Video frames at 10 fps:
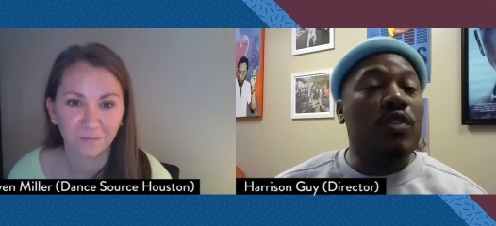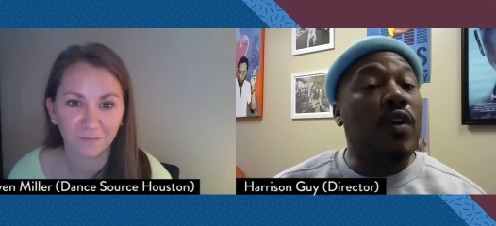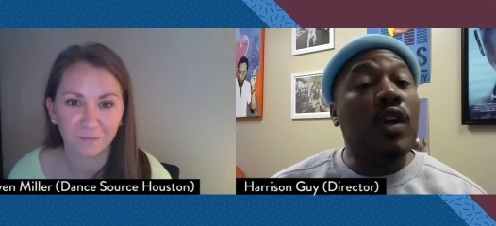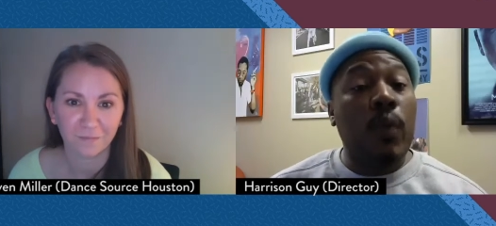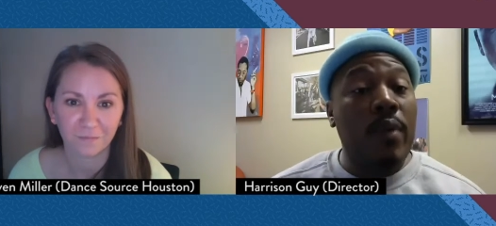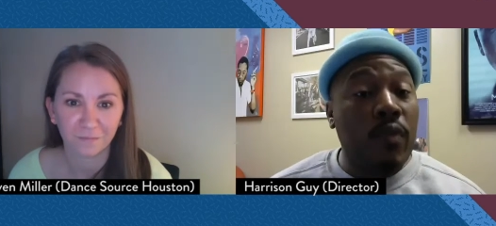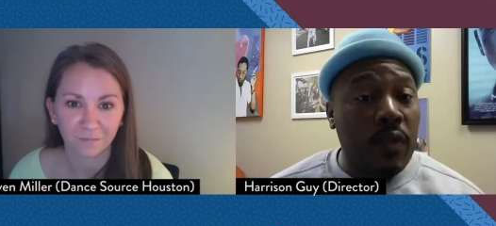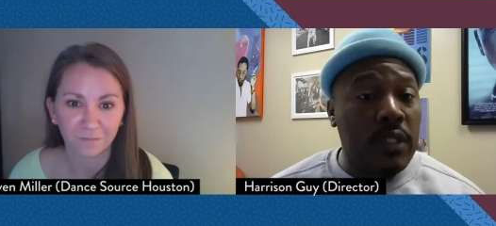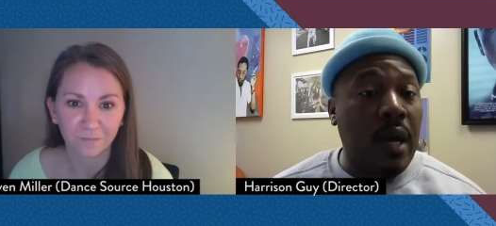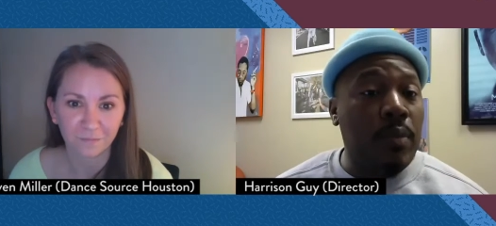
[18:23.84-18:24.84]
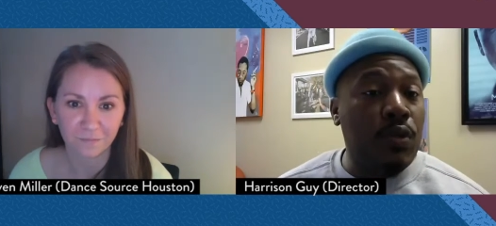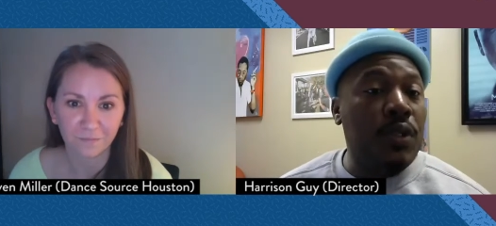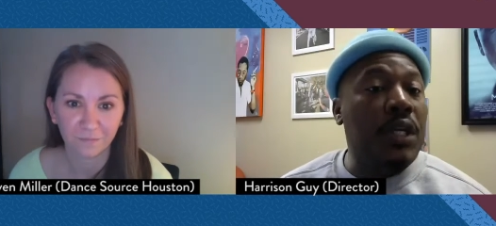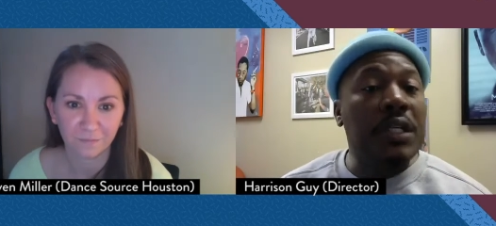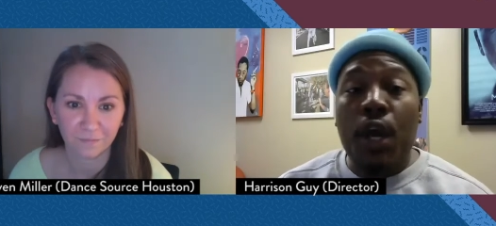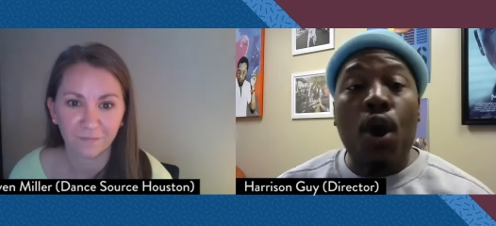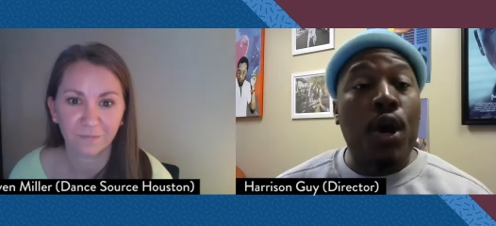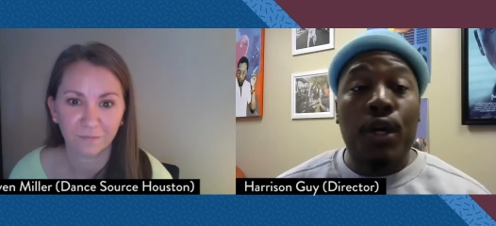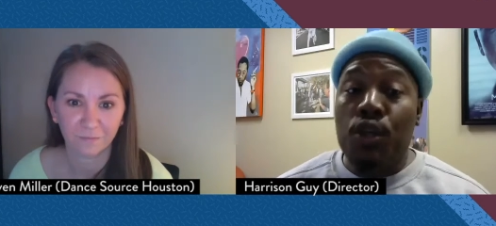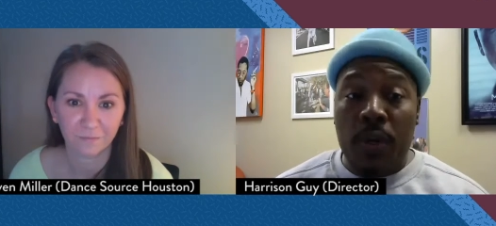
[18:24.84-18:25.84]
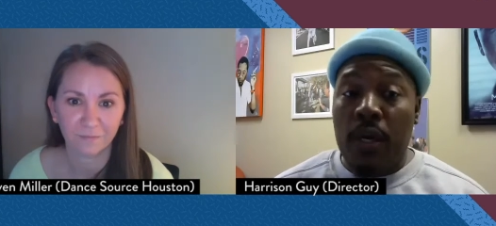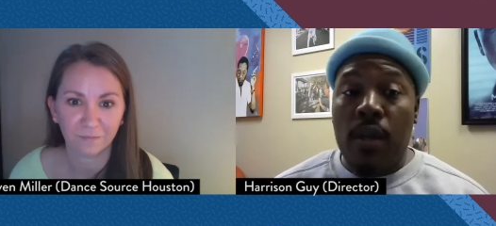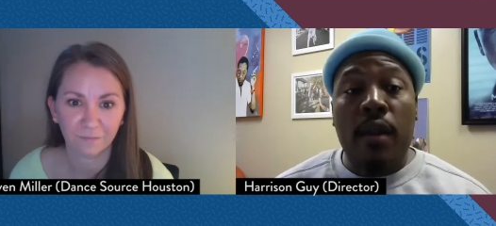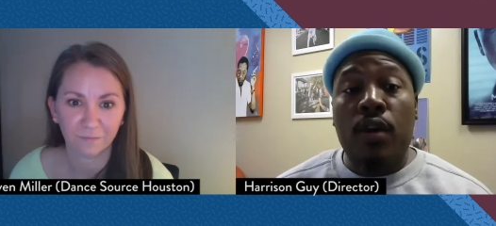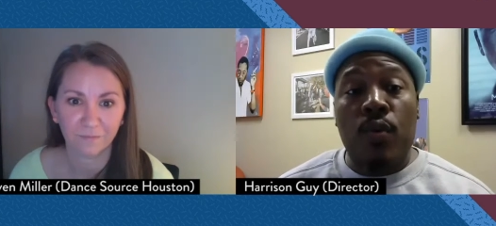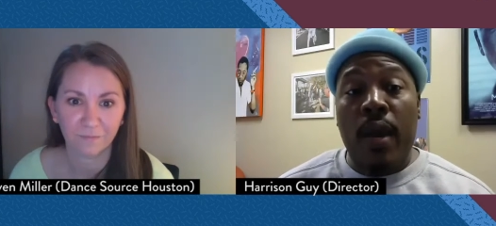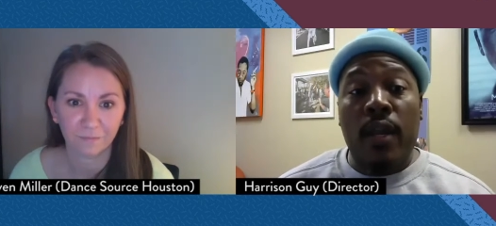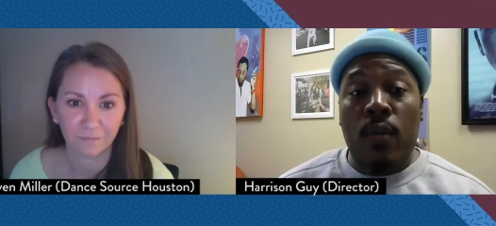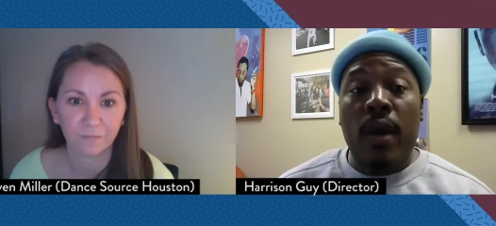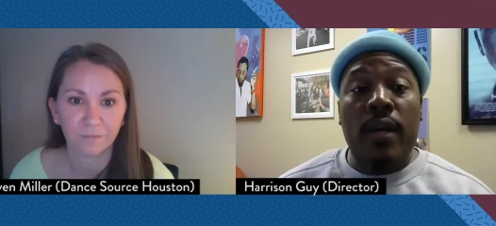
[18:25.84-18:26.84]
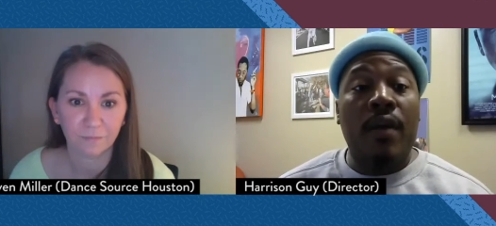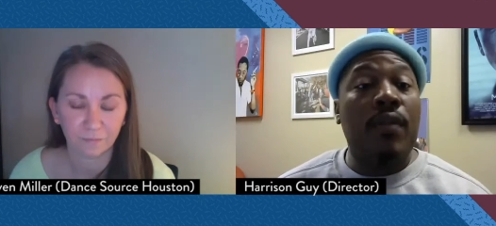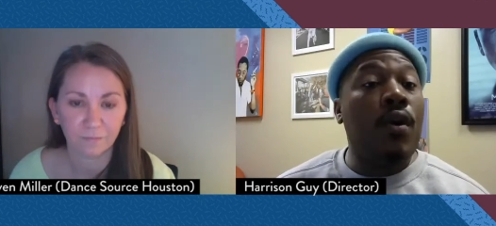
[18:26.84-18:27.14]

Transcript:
Speaker 1: was very grateful for this opportunity because they aren't doing a lot of creating right now.